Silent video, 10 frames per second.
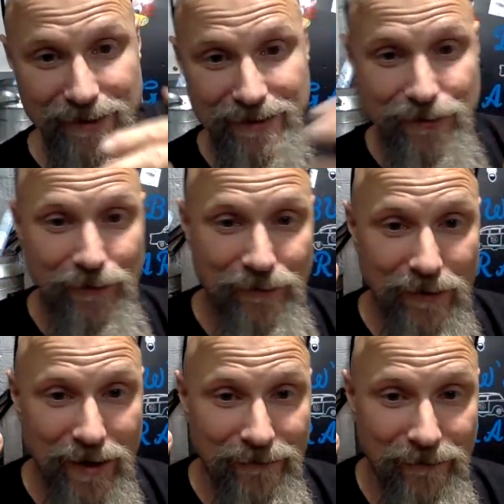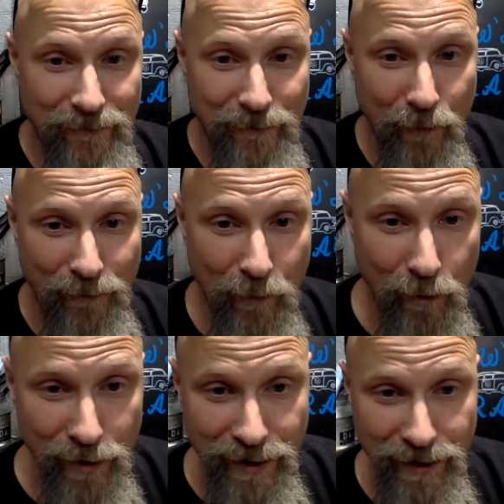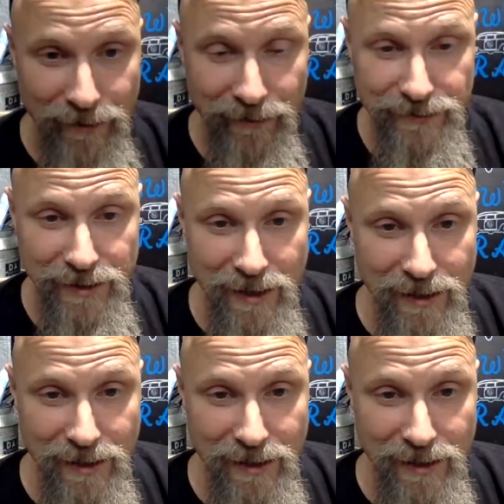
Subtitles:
it's good for like 4 years.